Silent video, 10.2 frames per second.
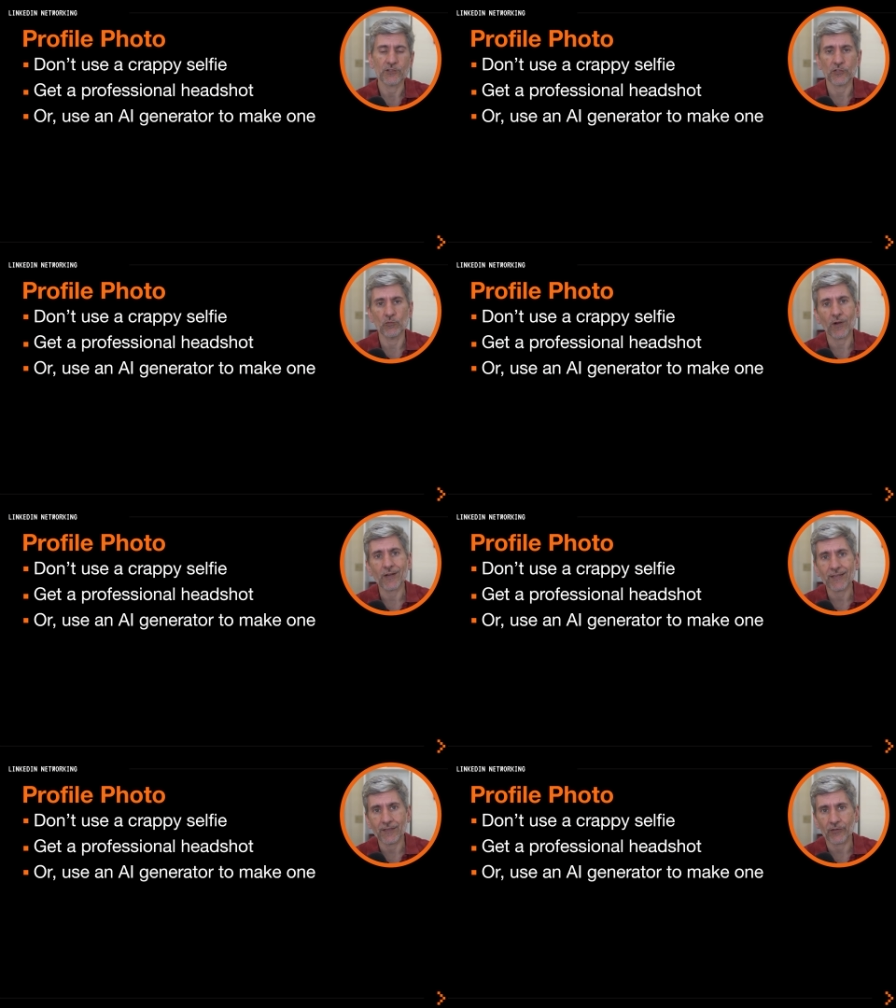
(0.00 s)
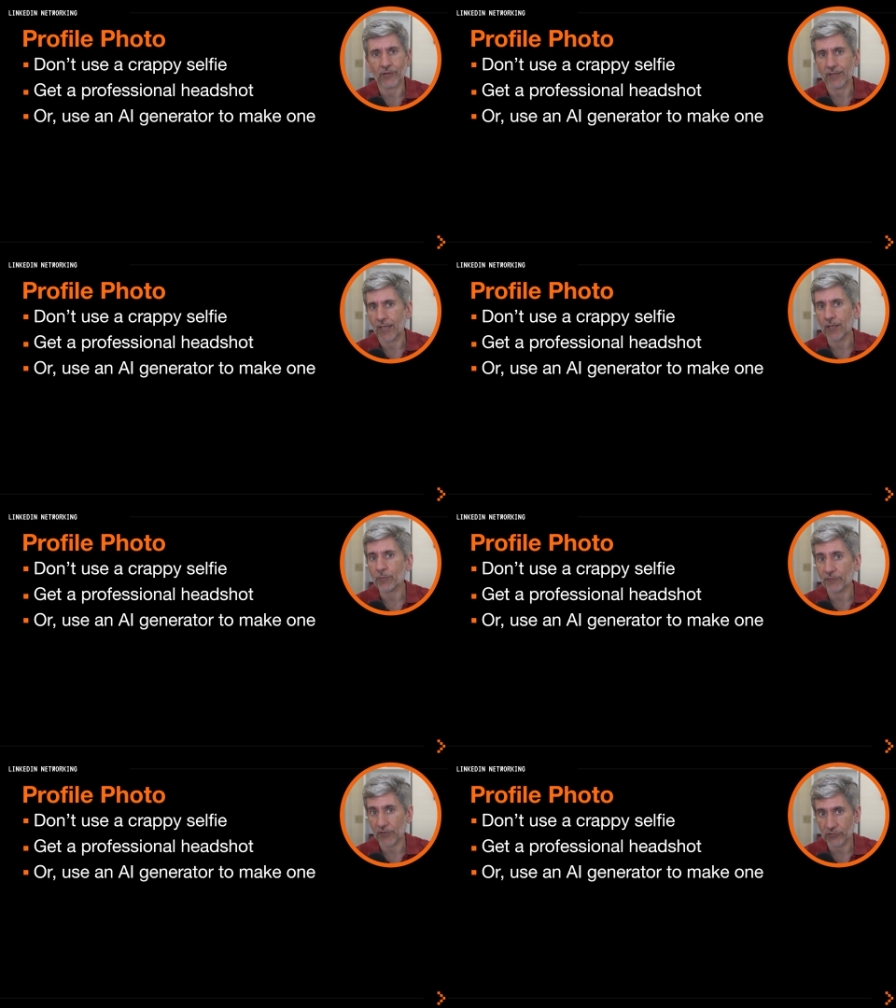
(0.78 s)
So you want to either get a
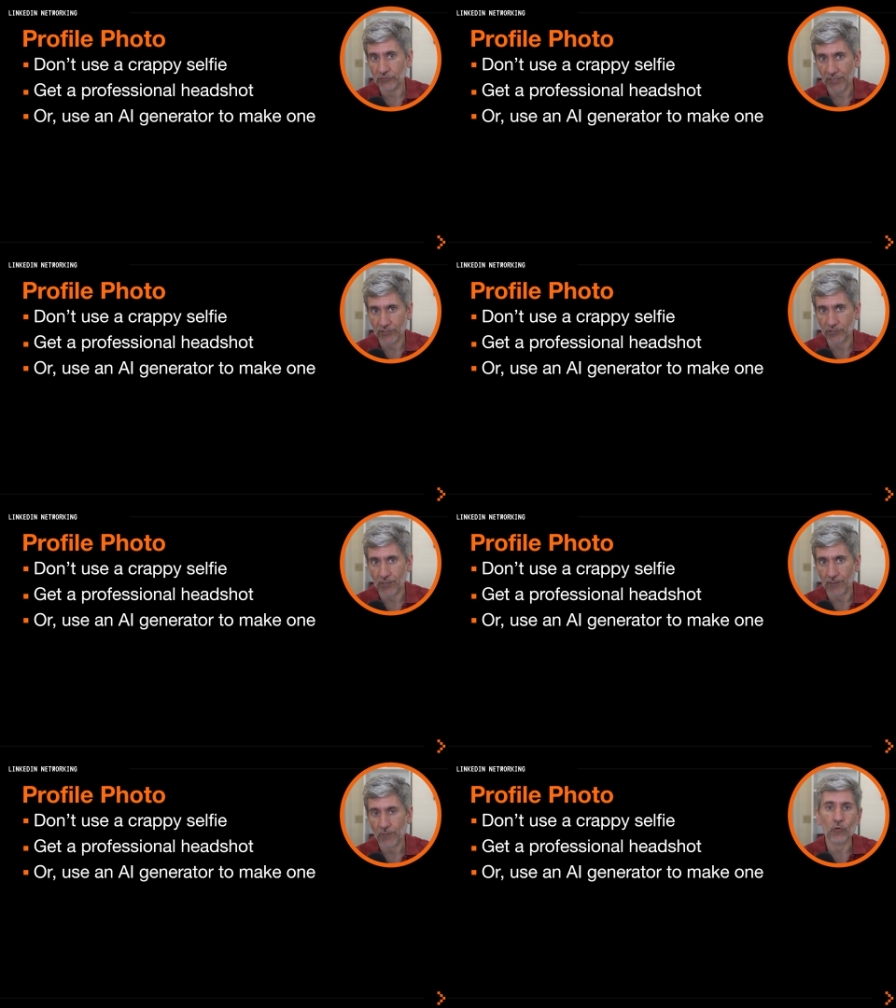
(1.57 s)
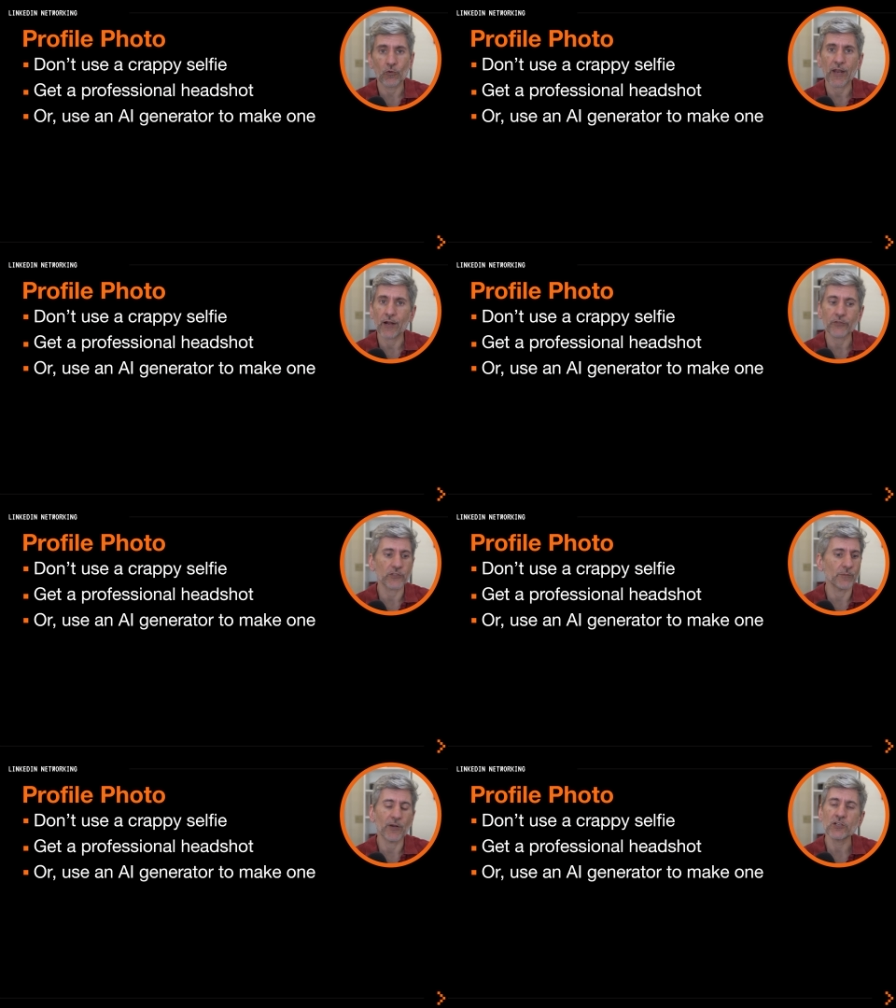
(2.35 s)
professional headshot, or now
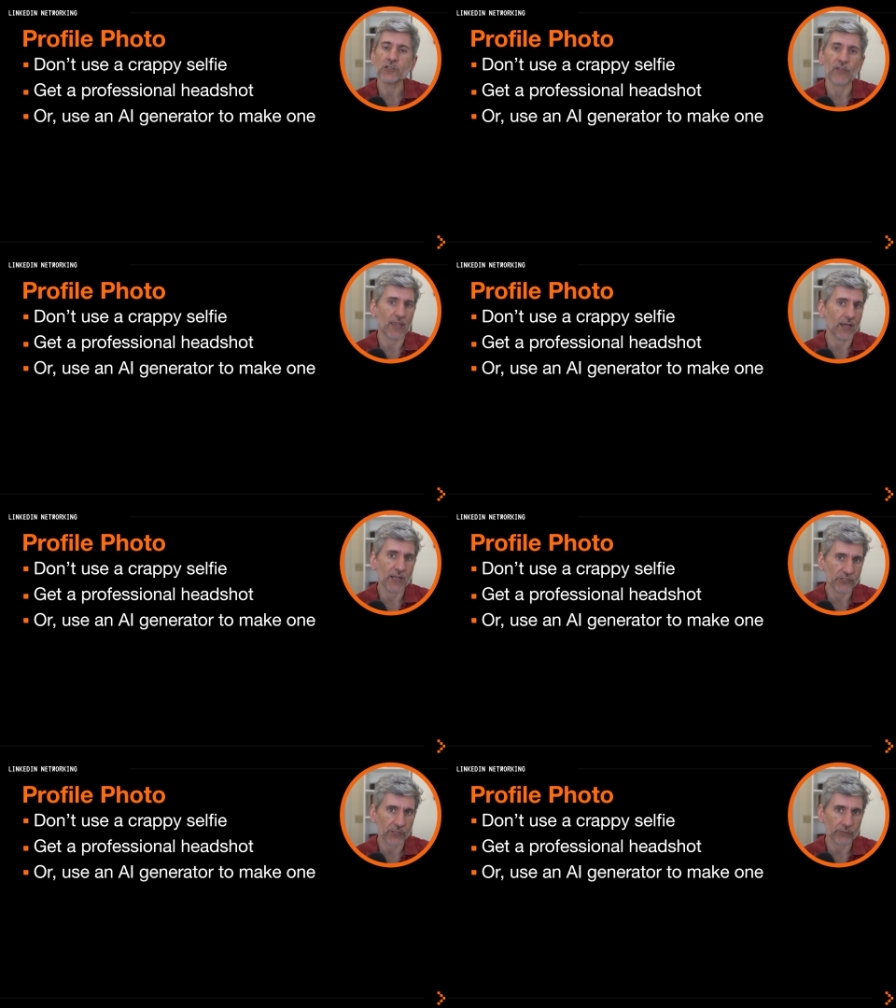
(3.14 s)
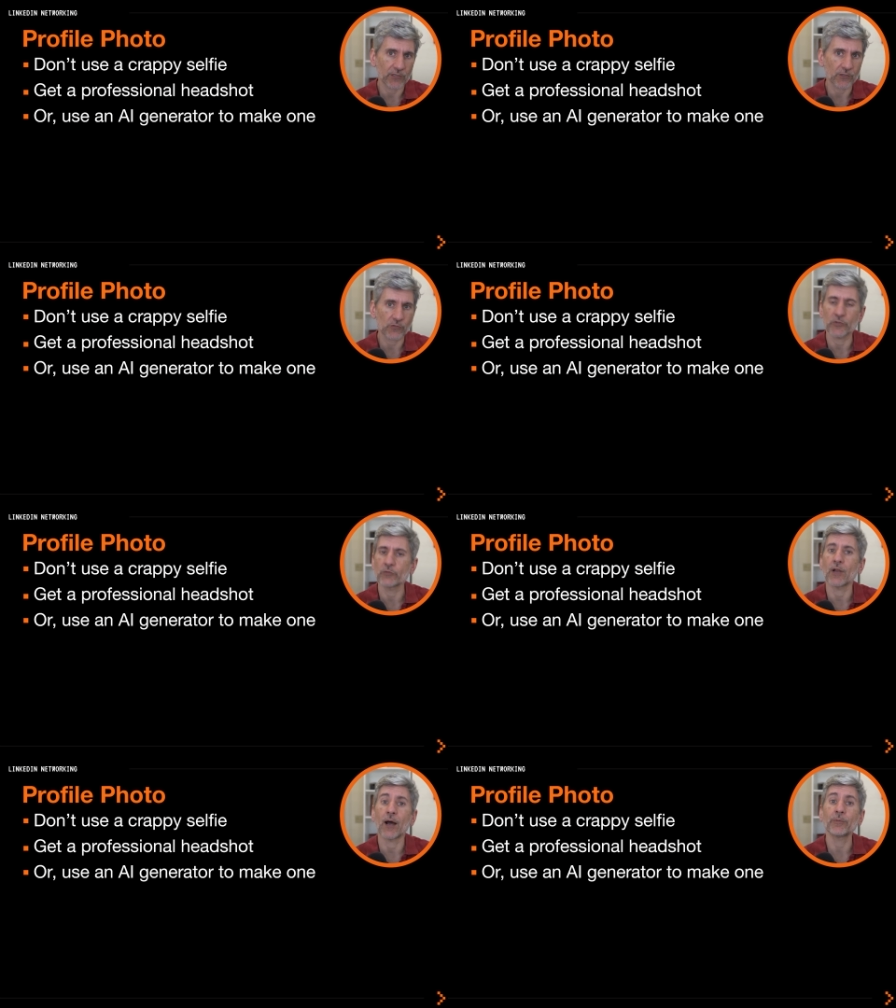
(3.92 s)
there's a bunch of AI generators where you
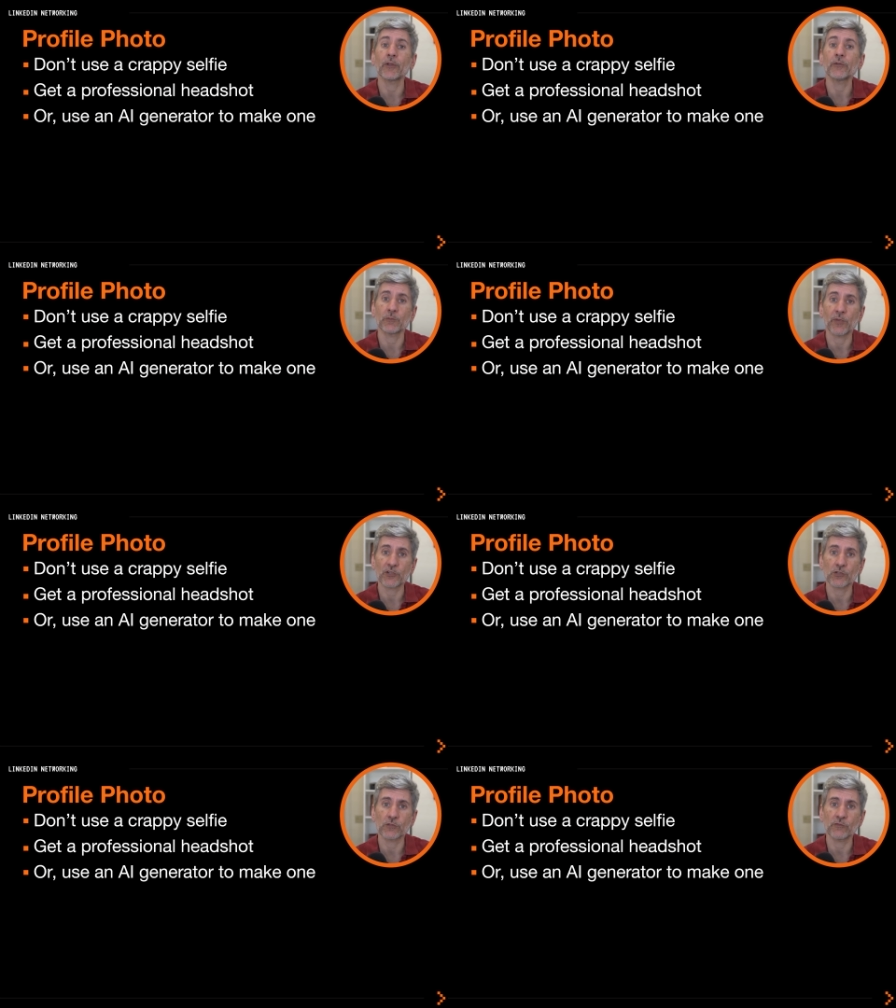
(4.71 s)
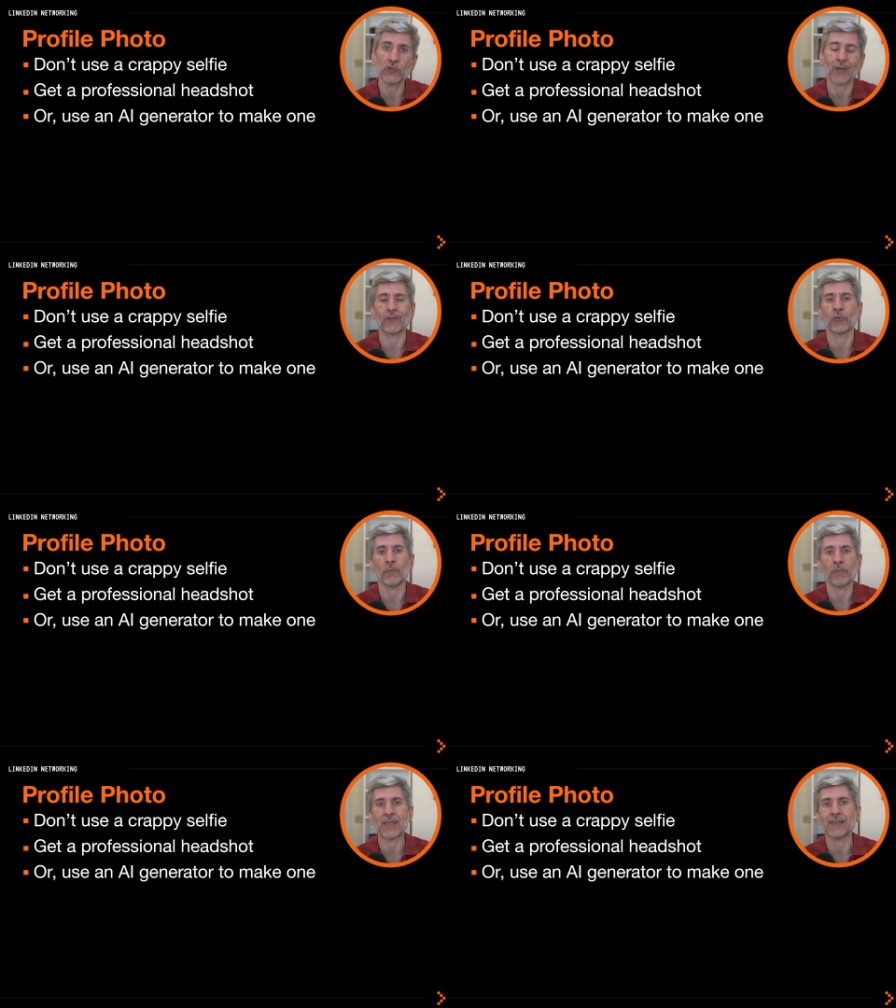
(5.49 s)
can upload some pictures of you and it will
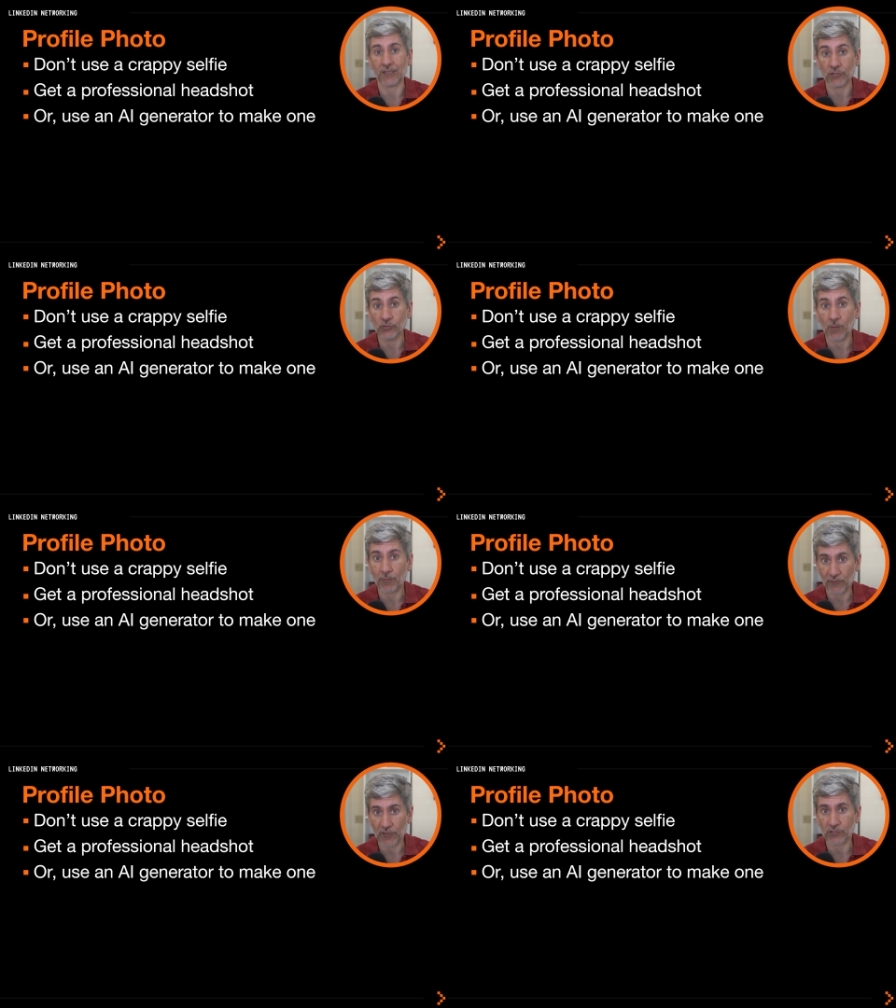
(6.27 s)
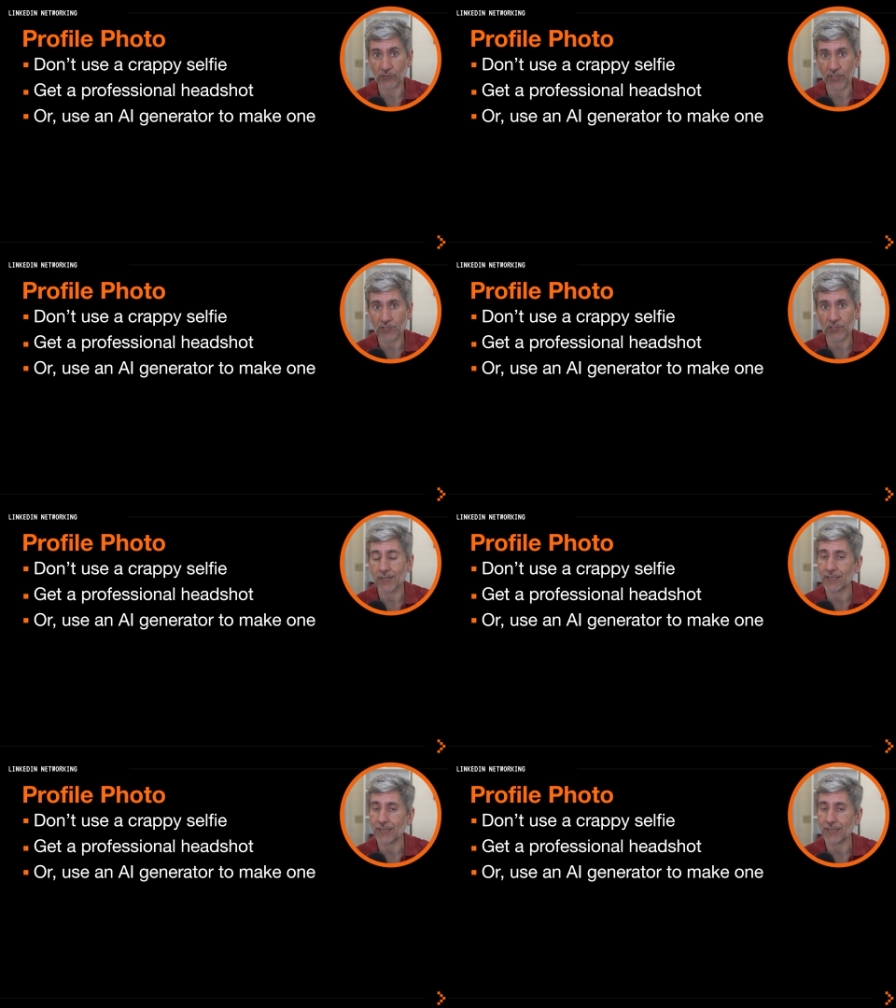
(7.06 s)
make it into a professional headshot.